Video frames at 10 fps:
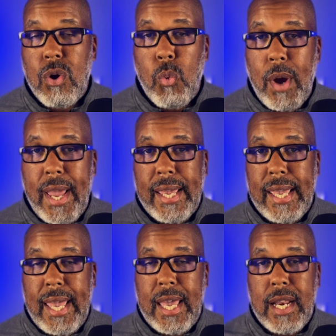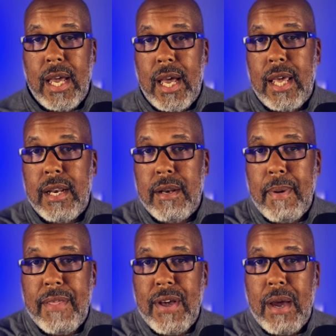weighing in on
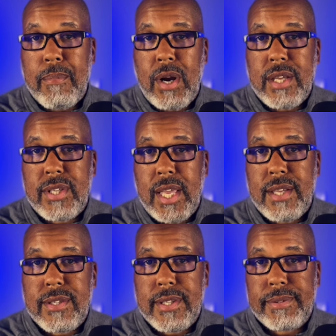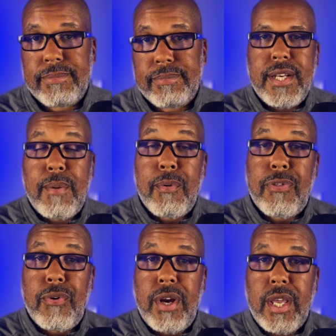my thought process. Number
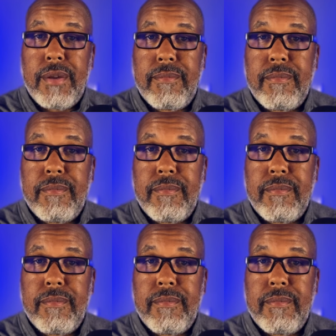three,